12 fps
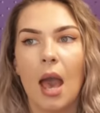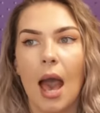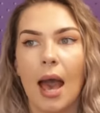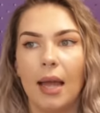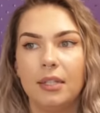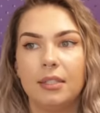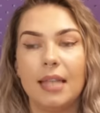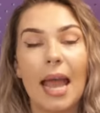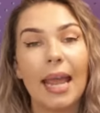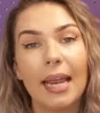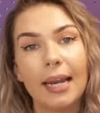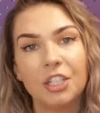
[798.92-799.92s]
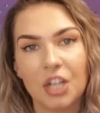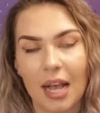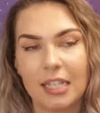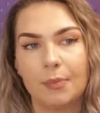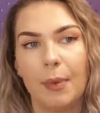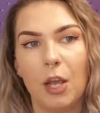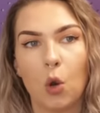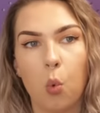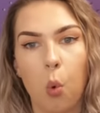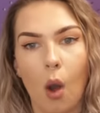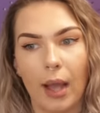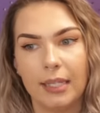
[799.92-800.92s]
and their English has been
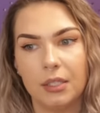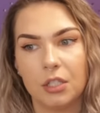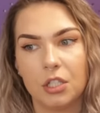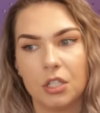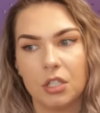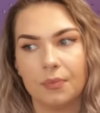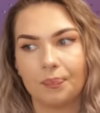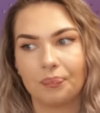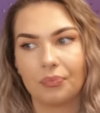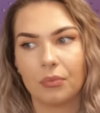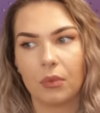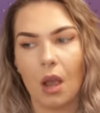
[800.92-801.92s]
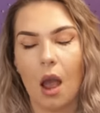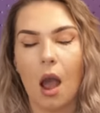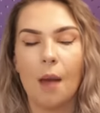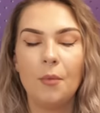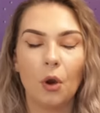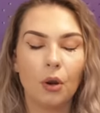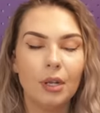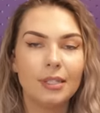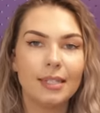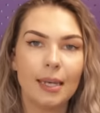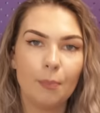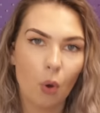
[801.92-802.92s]
quite, I'm not going to
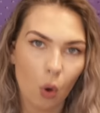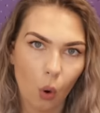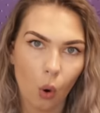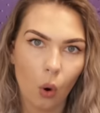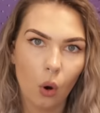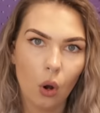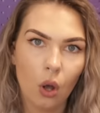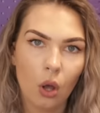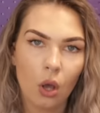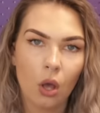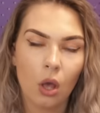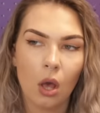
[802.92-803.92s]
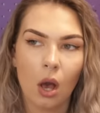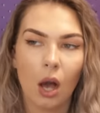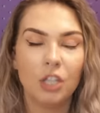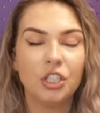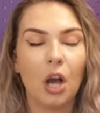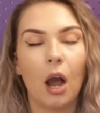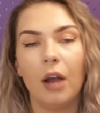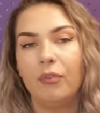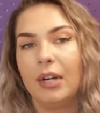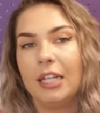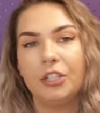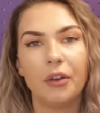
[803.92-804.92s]
say poor. I
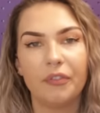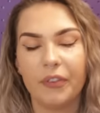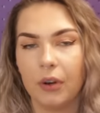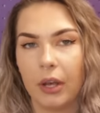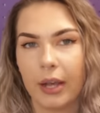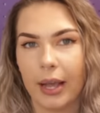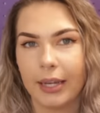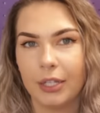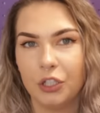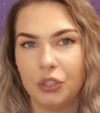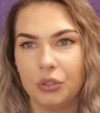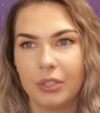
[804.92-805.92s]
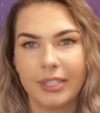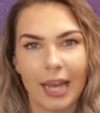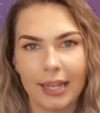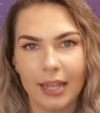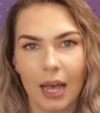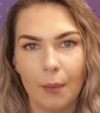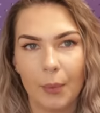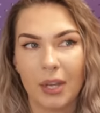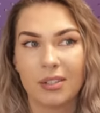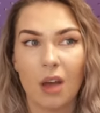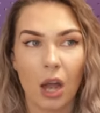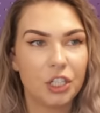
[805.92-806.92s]
really don't feel like I can say that,
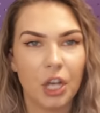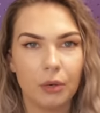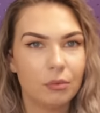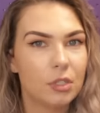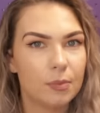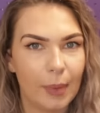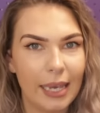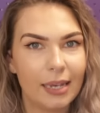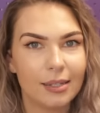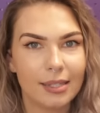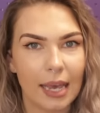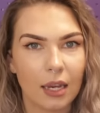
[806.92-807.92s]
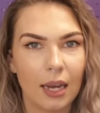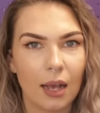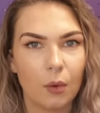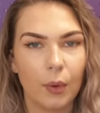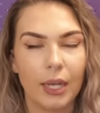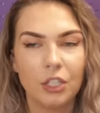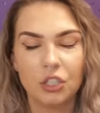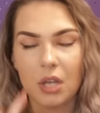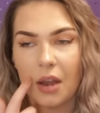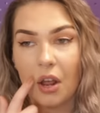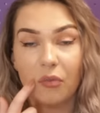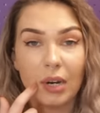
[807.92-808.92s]
because I don't speak a second language,
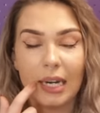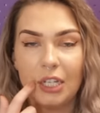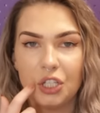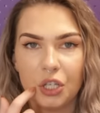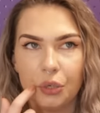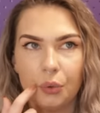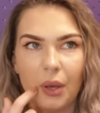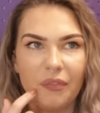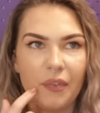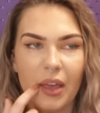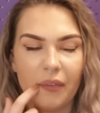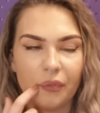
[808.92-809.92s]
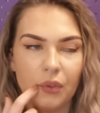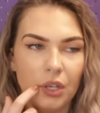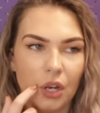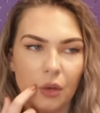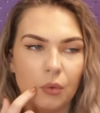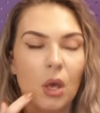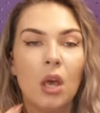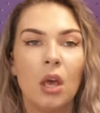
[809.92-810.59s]
and I really do, if you know,